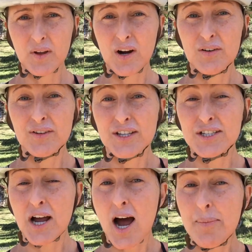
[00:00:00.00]
over the
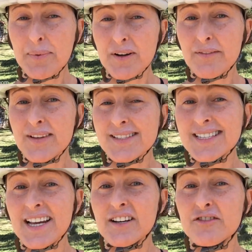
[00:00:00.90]
top of the
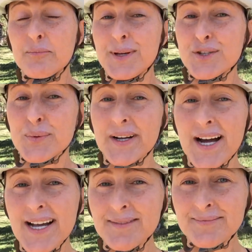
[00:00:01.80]
state of
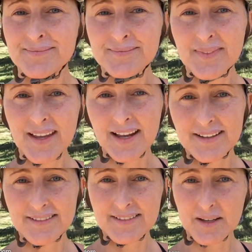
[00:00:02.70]
Michoacan.
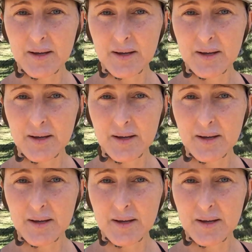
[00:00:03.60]
It's